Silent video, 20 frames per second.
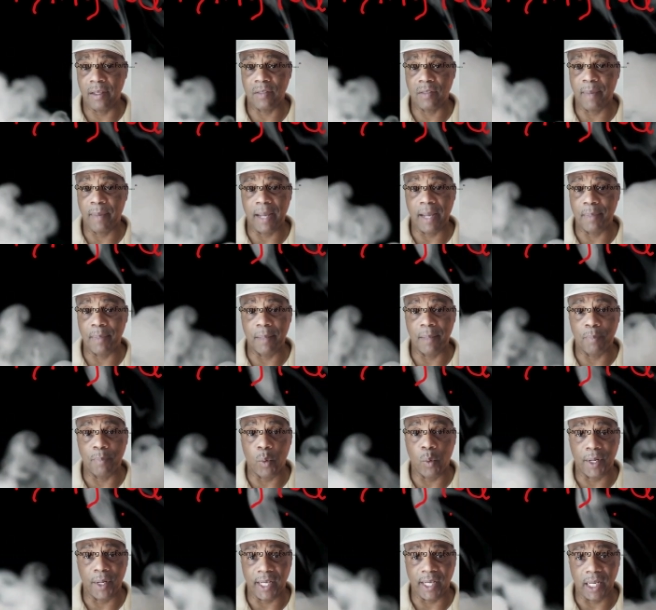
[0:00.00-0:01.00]
is by being
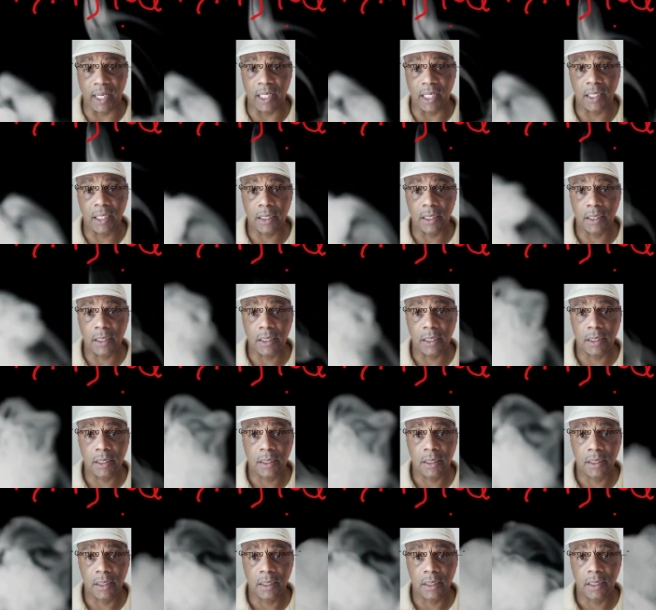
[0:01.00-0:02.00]
born again.
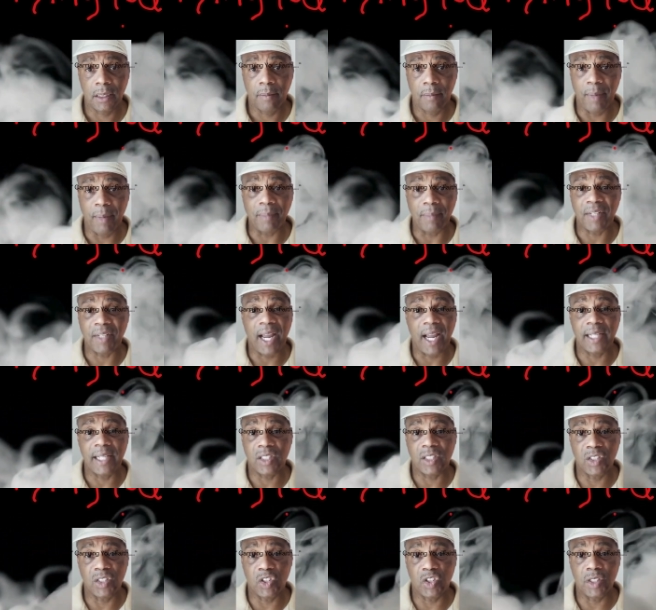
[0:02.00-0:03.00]

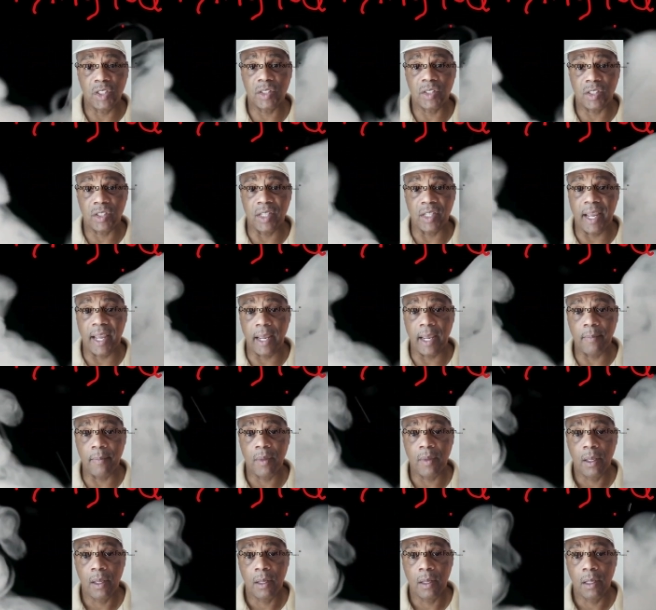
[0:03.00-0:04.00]
Baptized in Jesus'
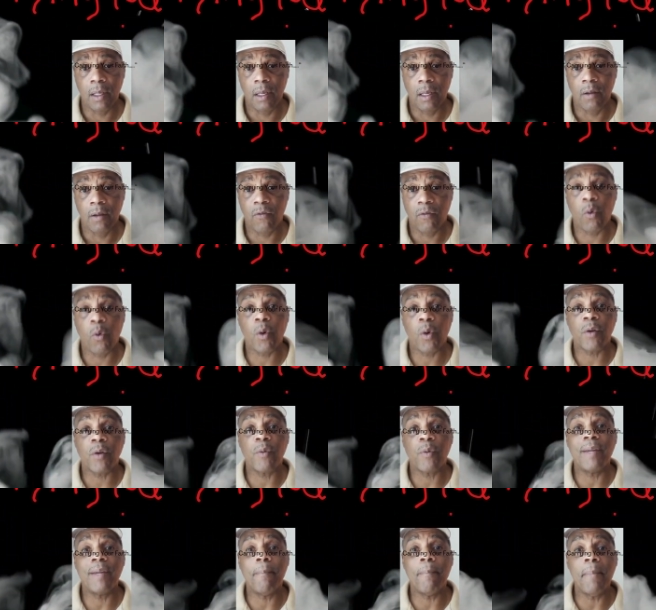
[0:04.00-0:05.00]
name for the
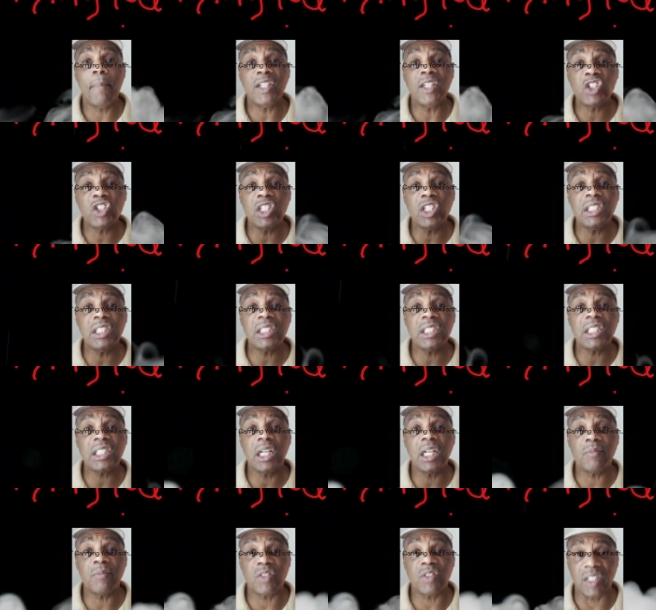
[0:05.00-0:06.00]
remissions
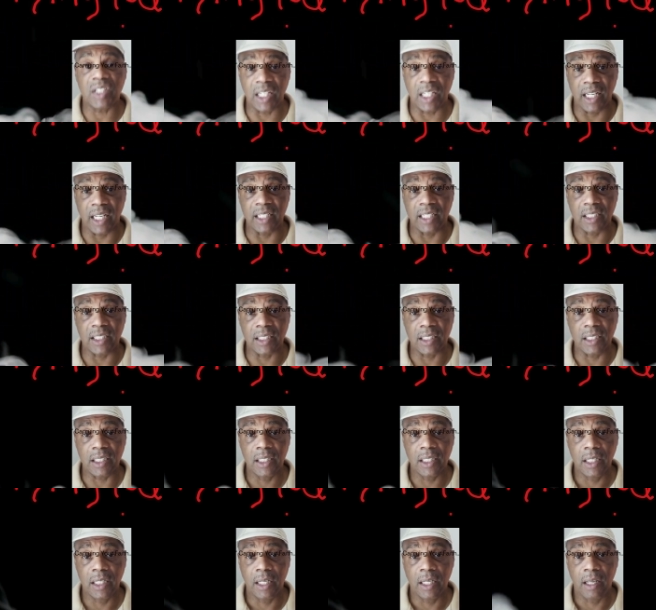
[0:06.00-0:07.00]
of sins
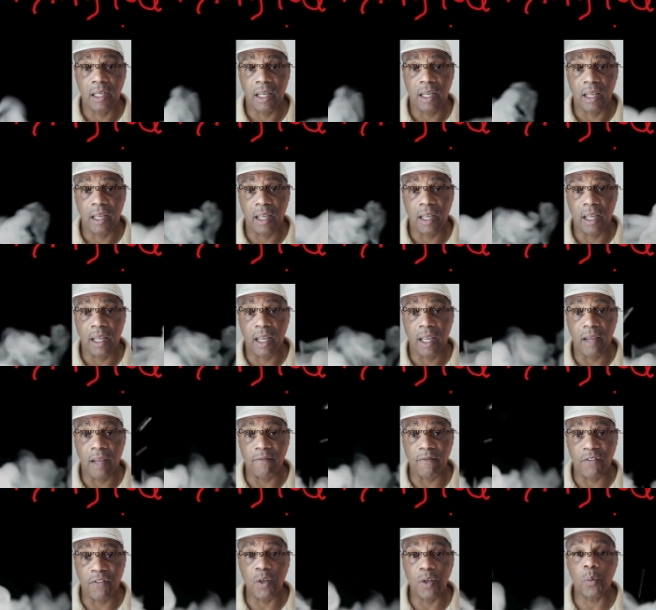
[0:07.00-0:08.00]

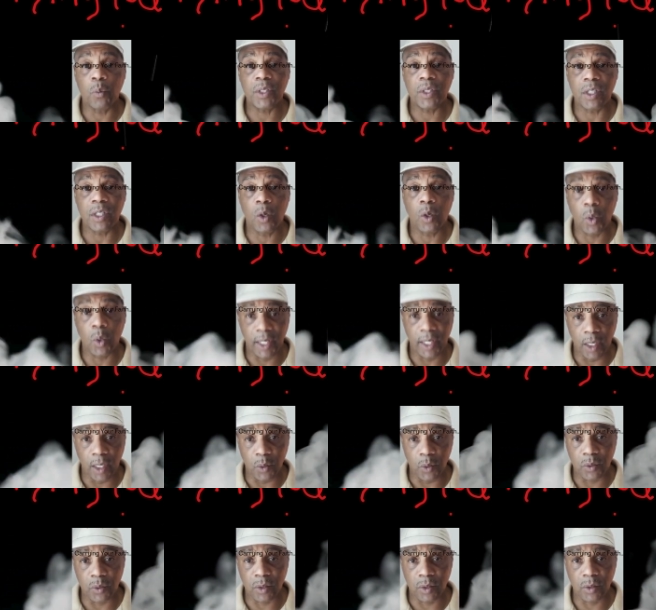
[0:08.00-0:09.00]
and filled with the Holy
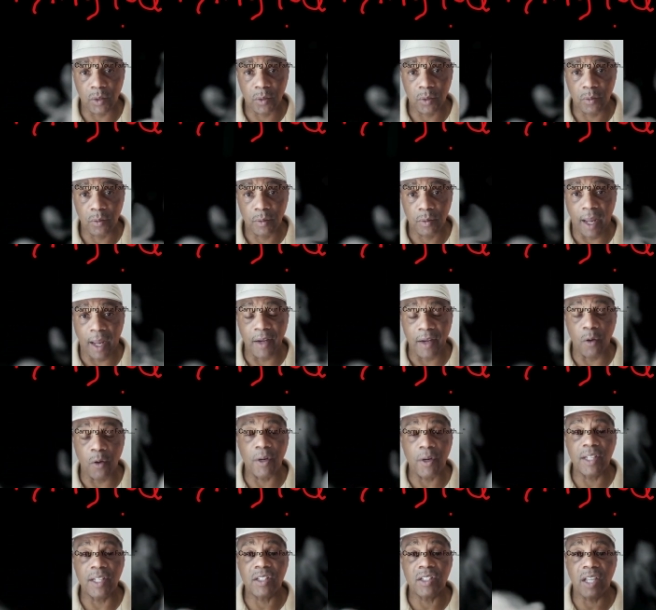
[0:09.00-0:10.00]
Ghost. I know they